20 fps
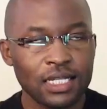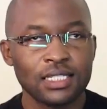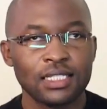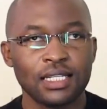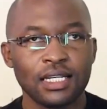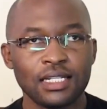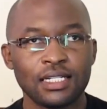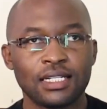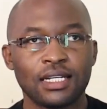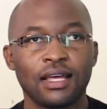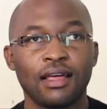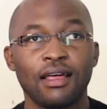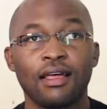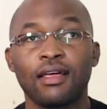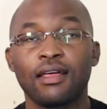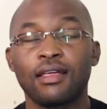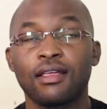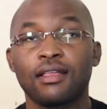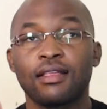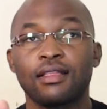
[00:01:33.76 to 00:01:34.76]
as I said,
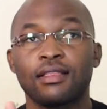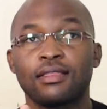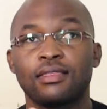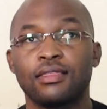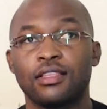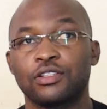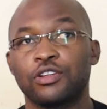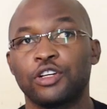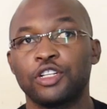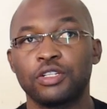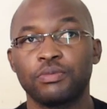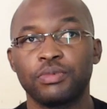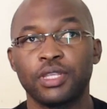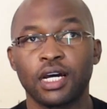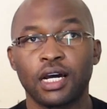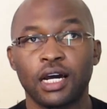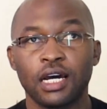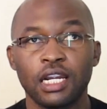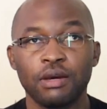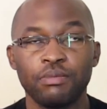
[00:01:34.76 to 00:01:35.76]
there's going to
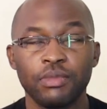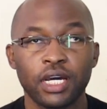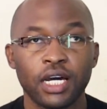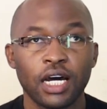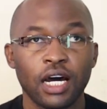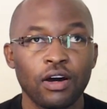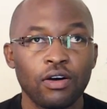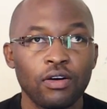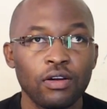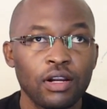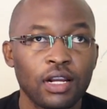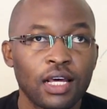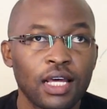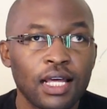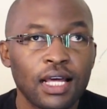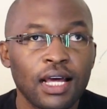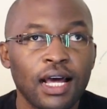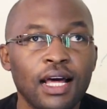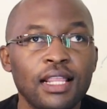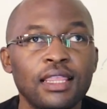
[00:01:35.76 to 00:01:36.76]
be the academic angle,
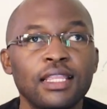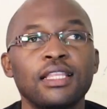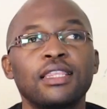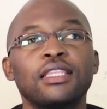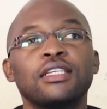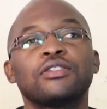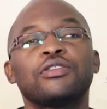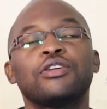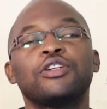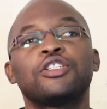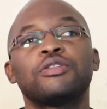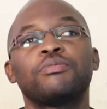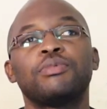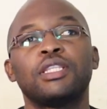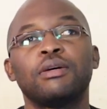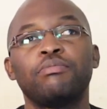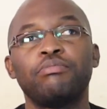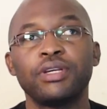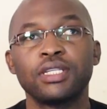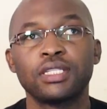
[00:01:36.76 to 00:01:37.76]
and then there's going to
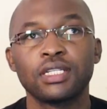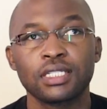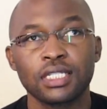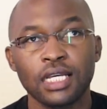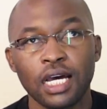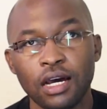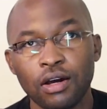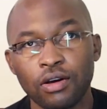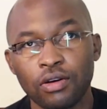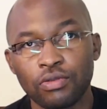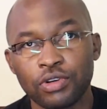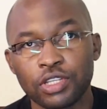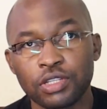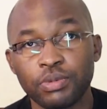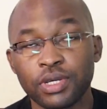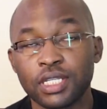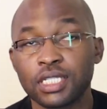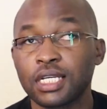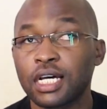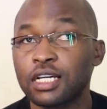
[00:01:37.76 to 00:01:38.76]
be the business angle,
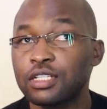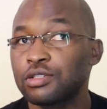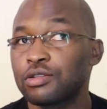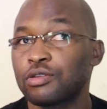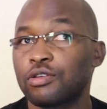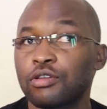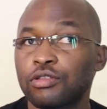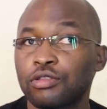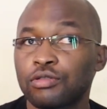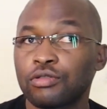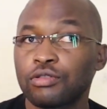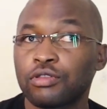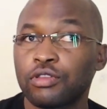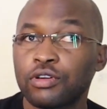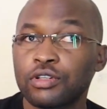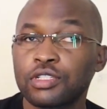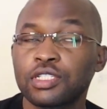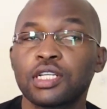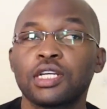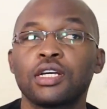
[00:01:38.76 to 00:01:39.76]
which means as you go through
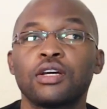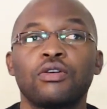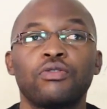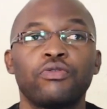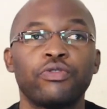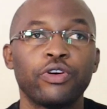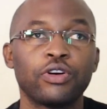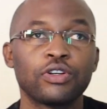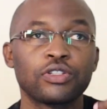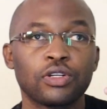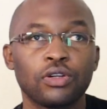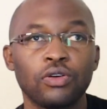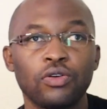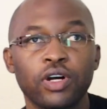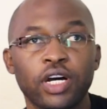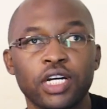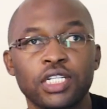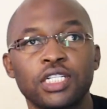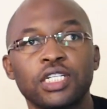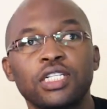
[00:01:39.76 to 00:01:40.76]
those, we also
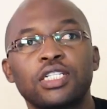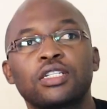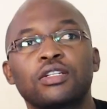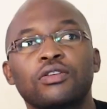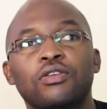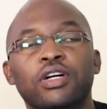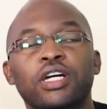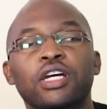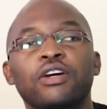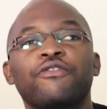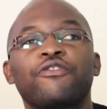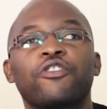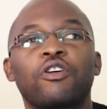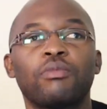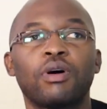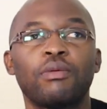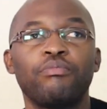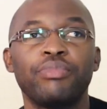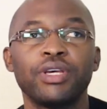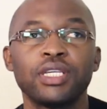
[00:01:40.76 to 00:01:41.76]
look at it, okay,
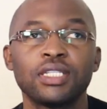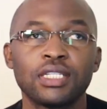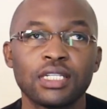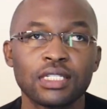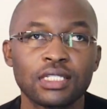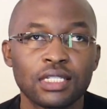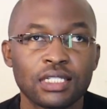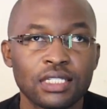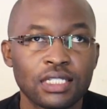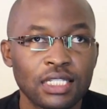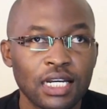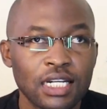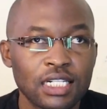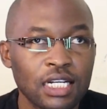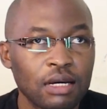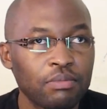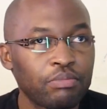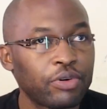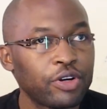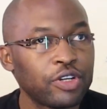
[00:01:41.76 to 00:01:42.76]
from a business
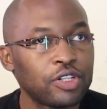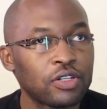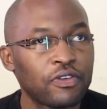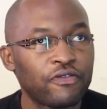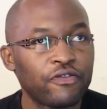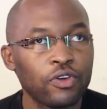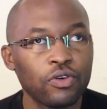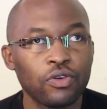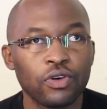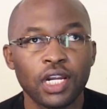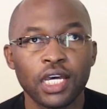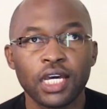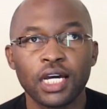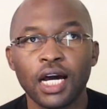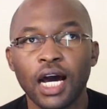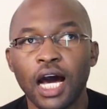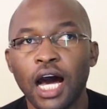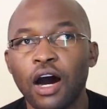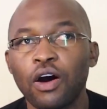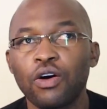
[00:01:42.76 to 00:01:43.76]
startup point of view,
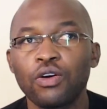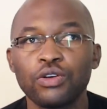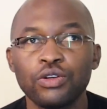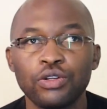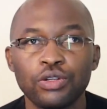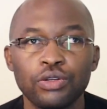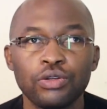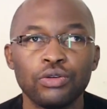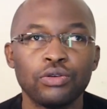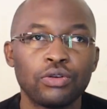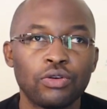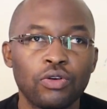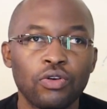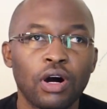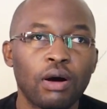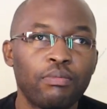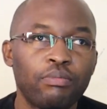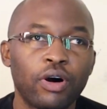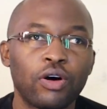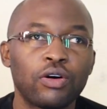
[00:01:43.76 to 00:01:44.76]
like how do you
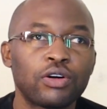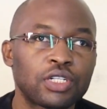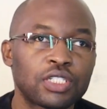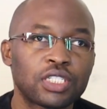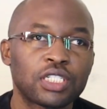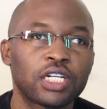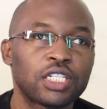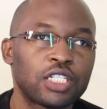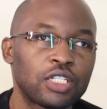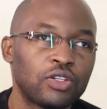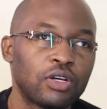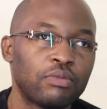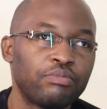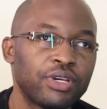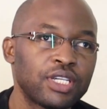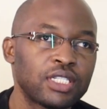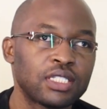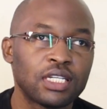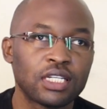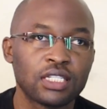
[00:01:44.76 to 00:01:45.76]
go about starting a
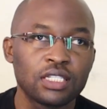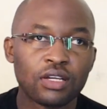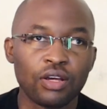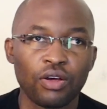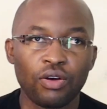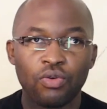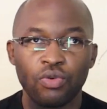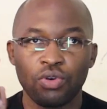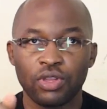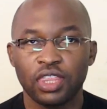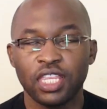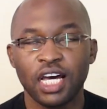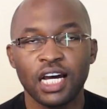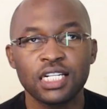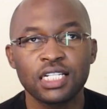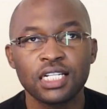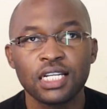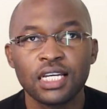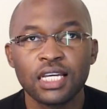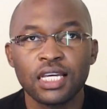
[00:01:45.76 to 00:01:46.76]
business with
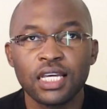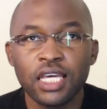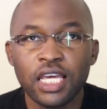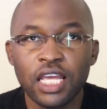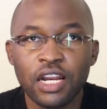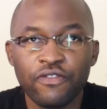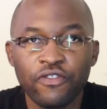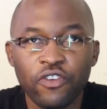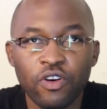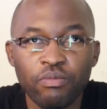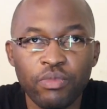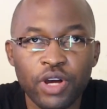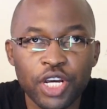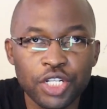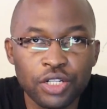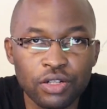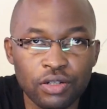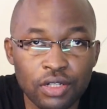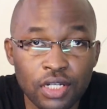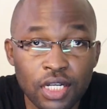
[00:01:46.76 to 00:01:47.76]
that
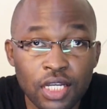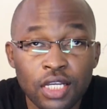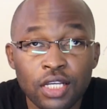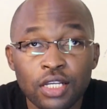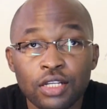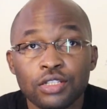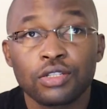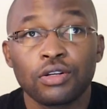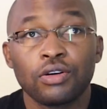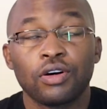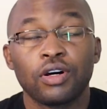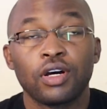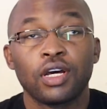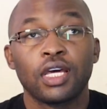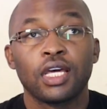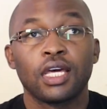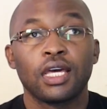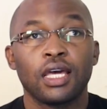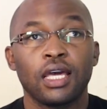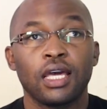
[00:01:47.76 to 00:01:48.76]
information. So